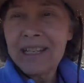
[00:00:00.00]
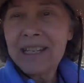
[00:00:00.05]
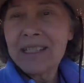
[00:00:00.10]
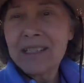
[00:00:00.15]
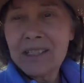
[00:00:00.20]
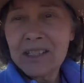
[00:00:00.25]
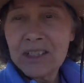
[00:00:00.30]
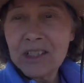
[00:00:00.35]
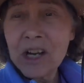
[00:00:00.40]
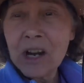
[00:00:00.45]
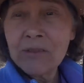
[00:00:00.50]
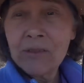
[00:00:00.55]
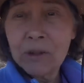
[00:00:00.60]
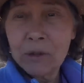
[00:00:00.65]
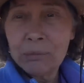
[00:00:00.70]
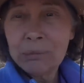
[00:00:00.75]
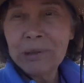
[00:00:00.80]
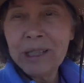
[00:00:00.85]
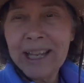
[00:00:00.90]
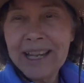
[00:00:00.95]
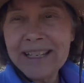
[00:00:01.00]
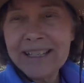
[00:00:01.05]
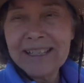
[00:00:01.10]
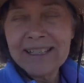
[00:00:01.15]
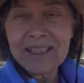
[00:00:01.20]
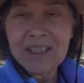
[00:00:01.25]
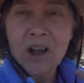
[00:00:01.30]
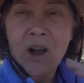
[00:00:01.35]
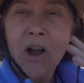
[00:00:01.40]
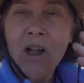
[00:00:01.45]
in several
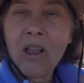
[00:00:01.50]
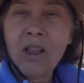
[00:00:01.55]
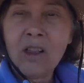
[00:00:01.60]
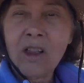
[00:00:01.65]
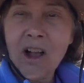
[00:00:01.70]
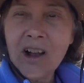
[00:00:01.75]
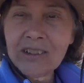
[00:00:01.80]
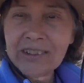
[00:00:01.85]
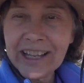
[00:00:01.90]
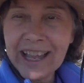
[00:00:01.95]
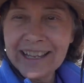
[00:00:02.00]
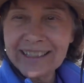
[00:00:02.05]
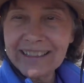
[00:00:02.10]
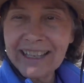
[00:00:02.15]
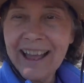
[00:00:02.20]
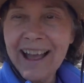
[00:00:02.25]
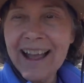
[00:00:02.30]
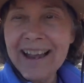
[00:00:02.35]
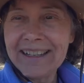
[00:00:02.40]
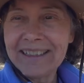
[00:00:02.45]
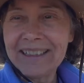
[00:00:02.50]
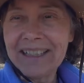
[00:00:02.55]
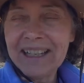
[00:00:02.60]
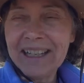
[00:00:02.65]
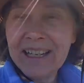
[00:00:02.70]
places all along that line